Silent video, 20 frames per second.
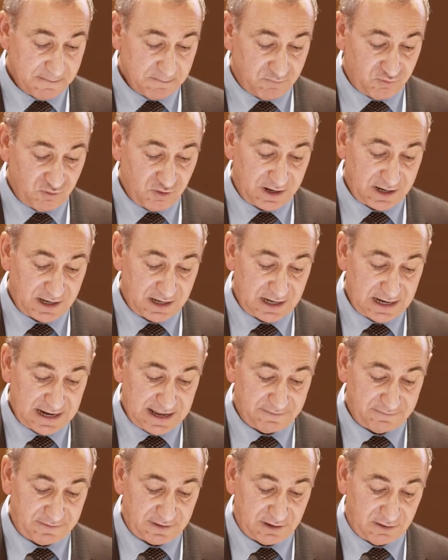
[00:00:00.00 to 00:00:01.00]
bring a
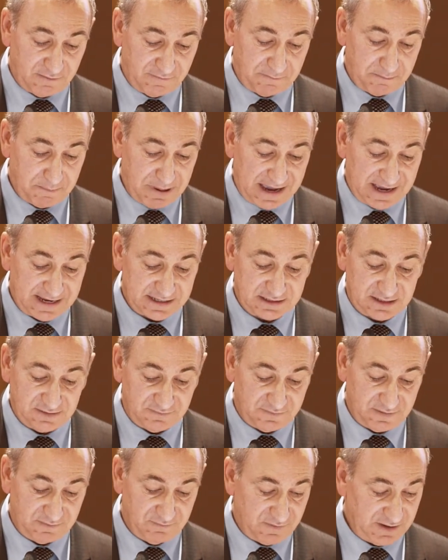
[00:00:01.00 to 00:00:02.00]
level of
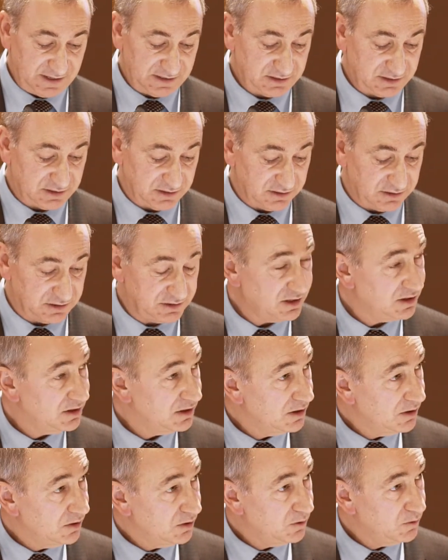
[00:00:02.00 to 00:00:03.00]
passive investors
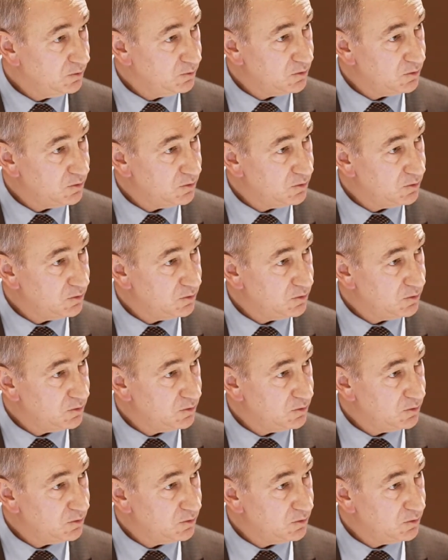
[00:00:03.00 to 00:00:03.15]
who